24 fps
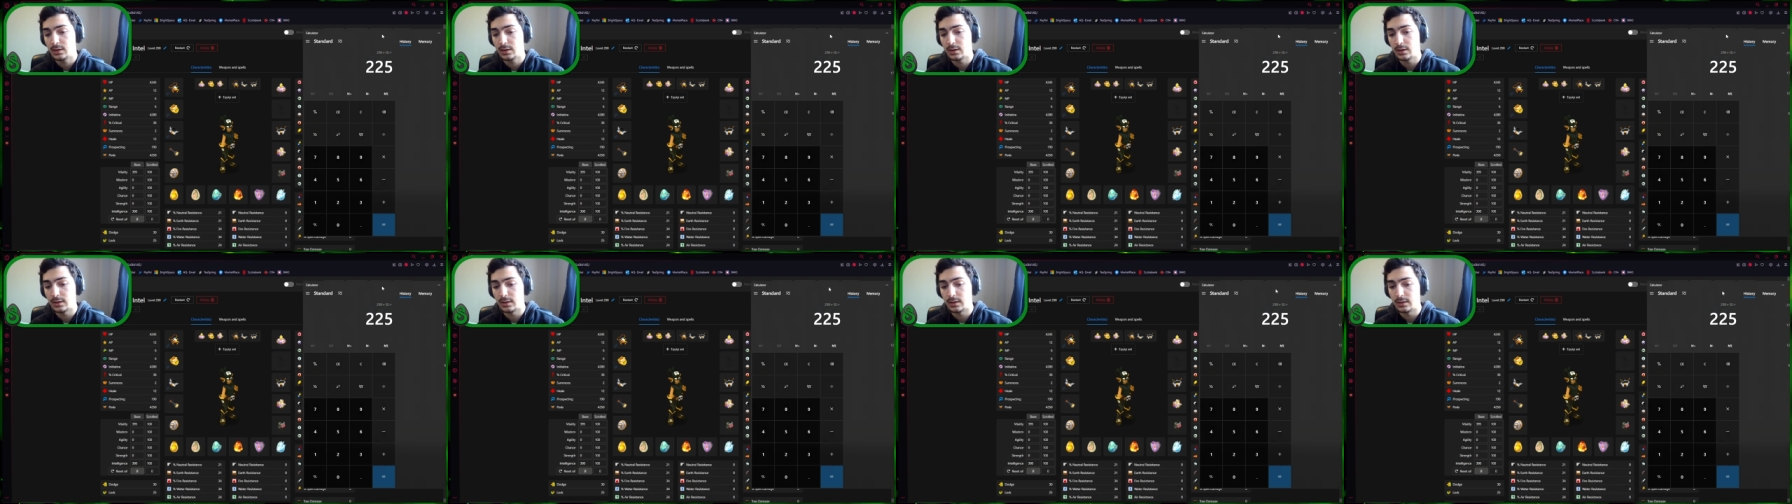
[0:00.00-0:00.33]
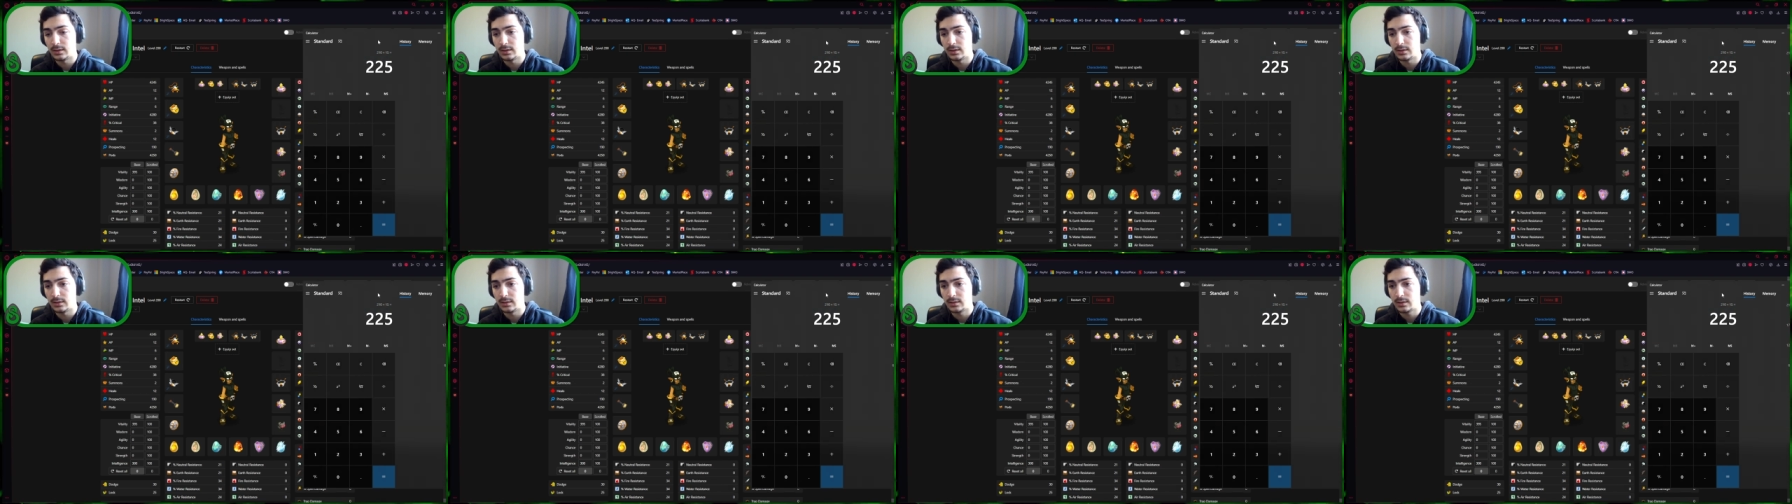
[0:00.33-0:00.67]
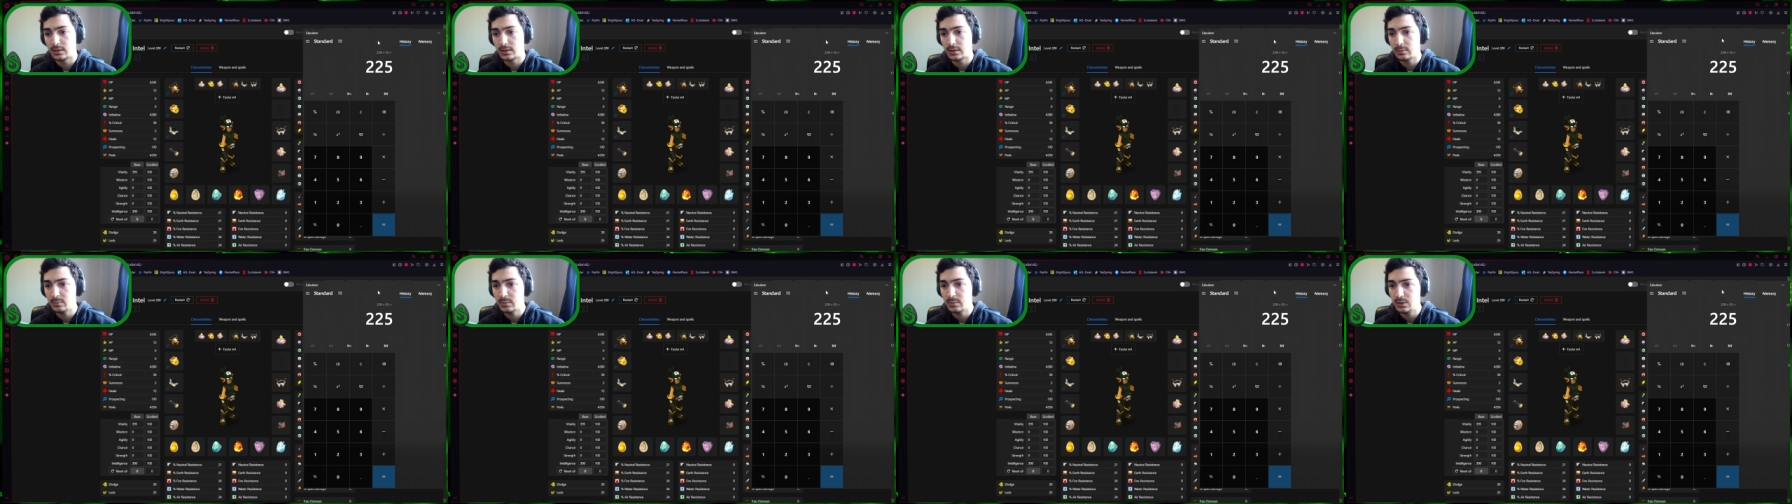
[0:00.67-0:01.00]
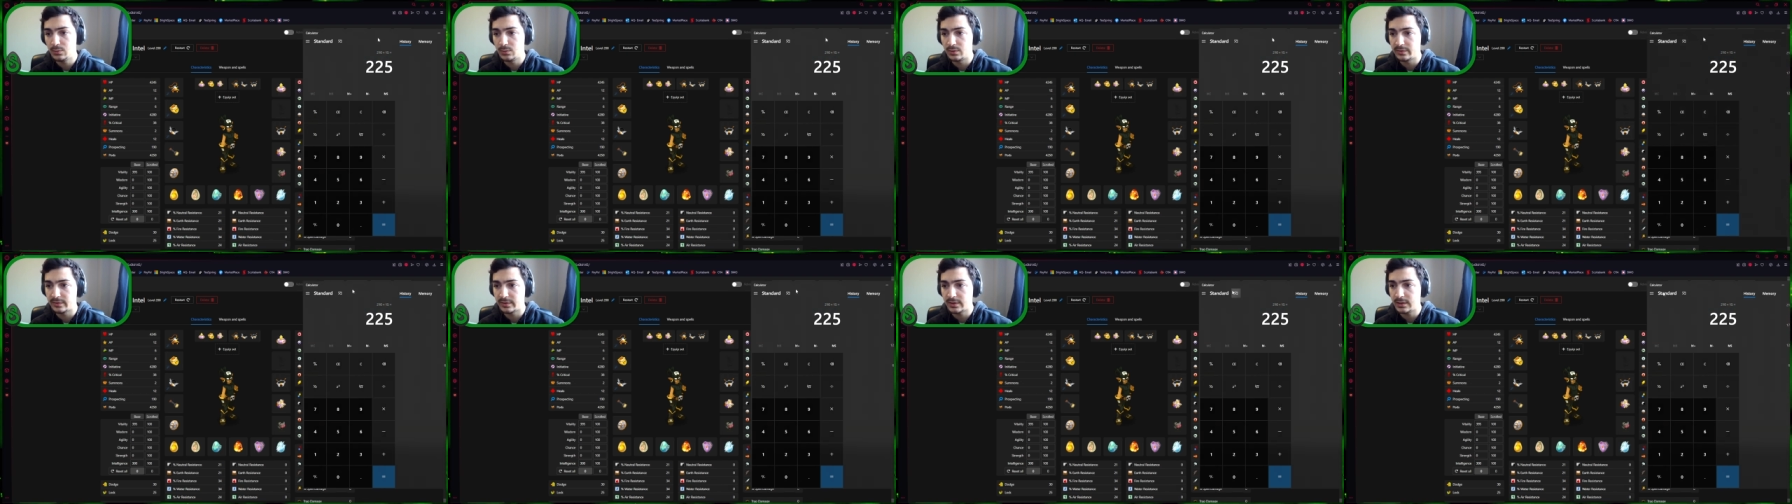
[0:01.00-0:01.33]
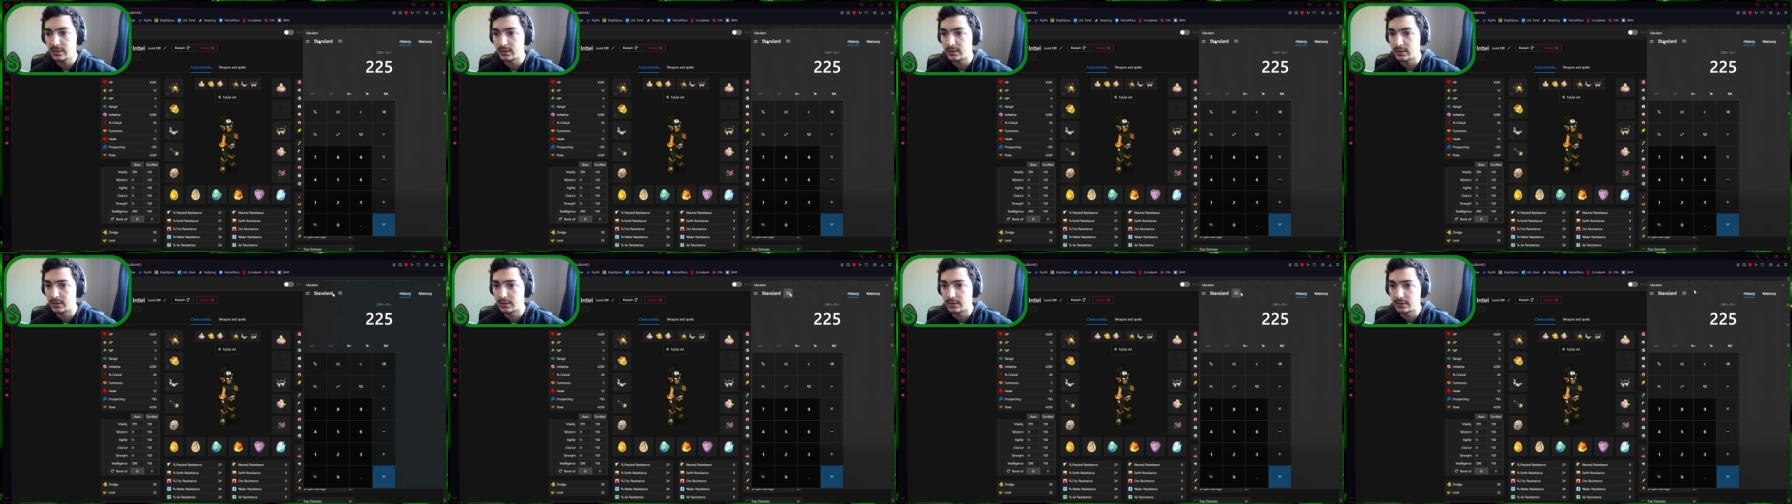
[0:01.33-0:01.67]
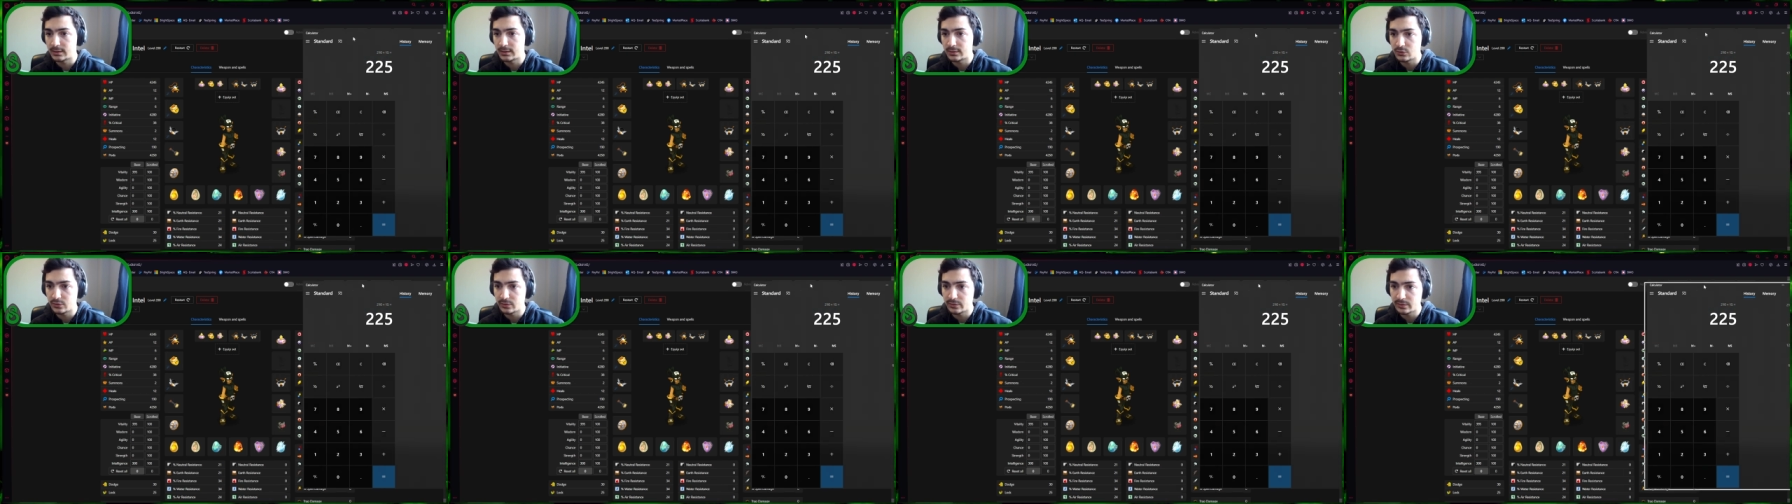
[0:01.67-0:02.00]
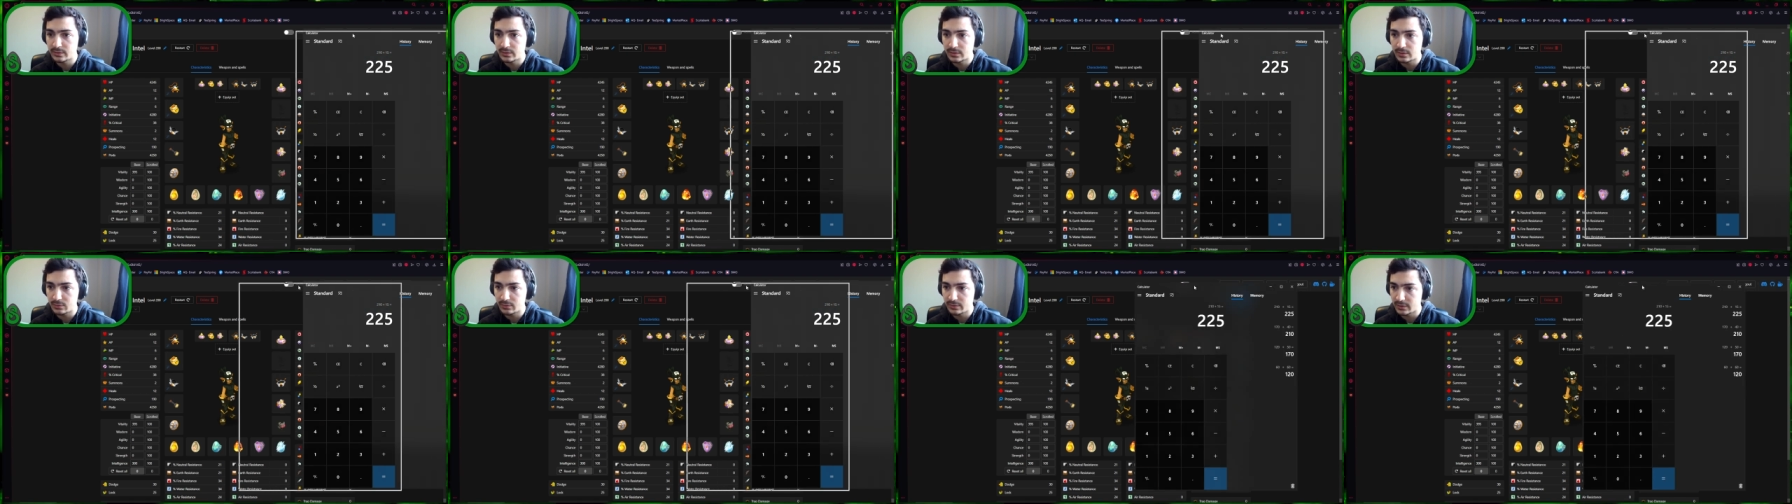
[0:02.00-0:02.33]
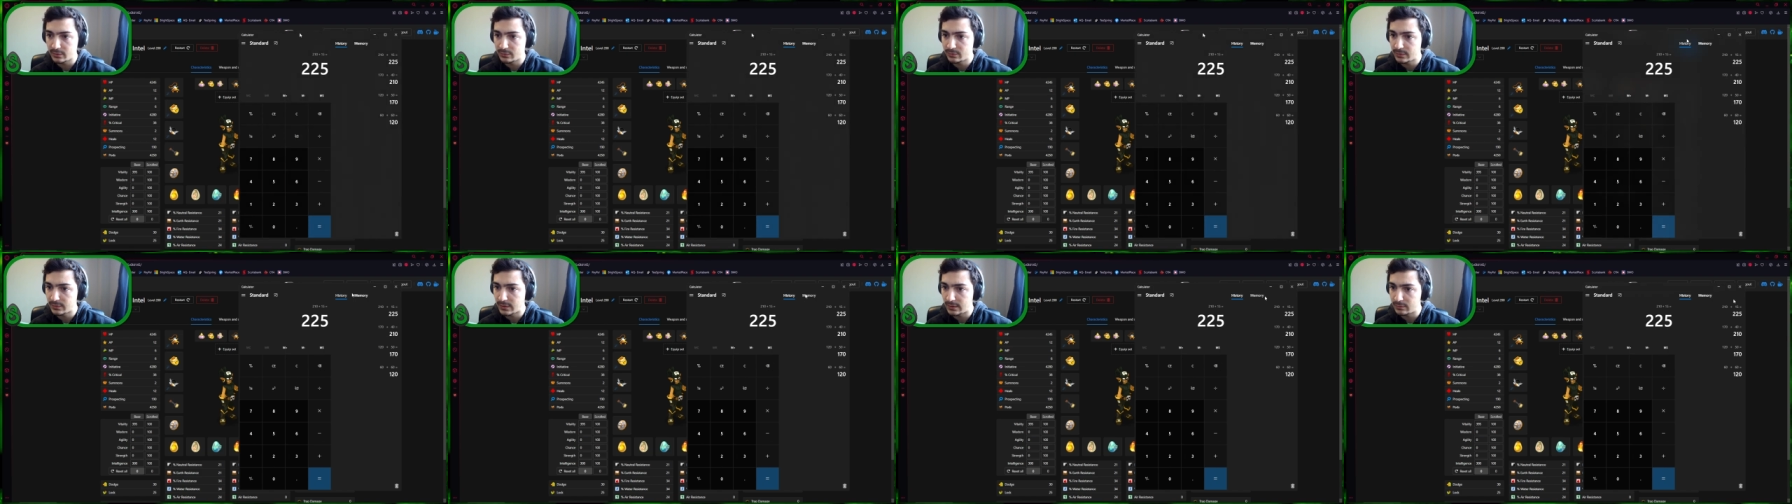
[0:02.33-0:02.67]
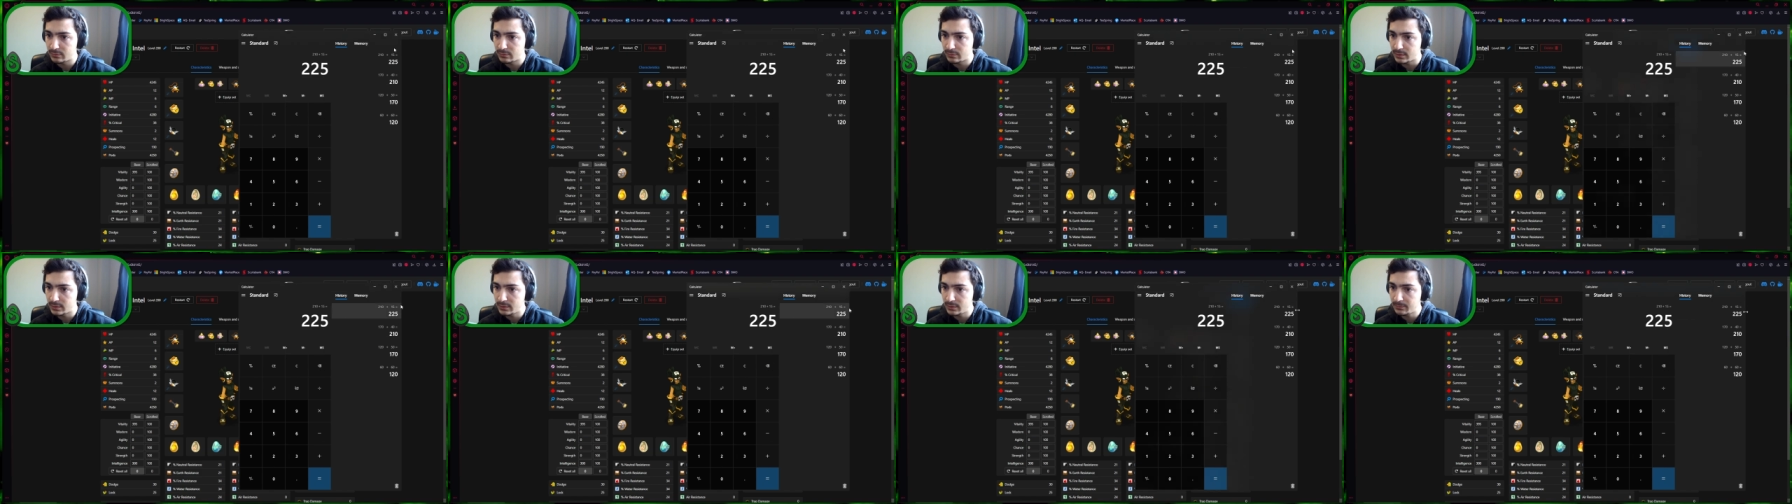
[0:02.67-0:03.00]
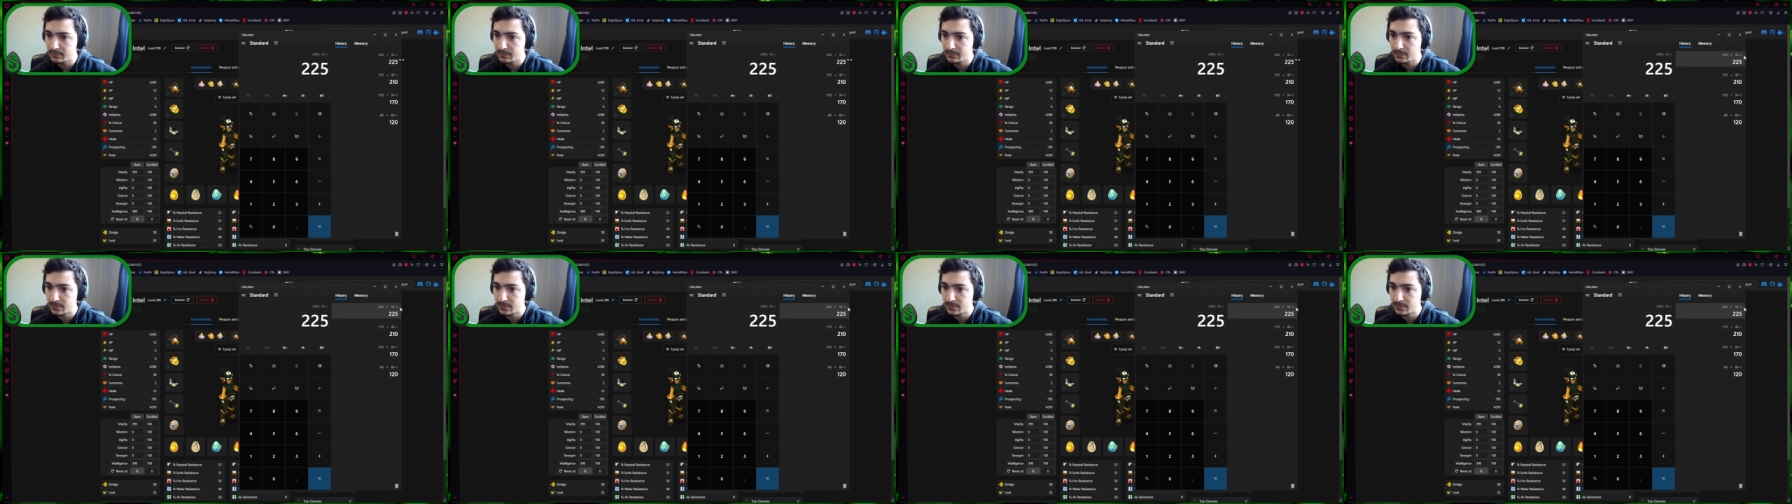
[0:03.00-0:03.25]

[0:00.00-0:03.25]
And how many was that? Like that's just that was like five, right?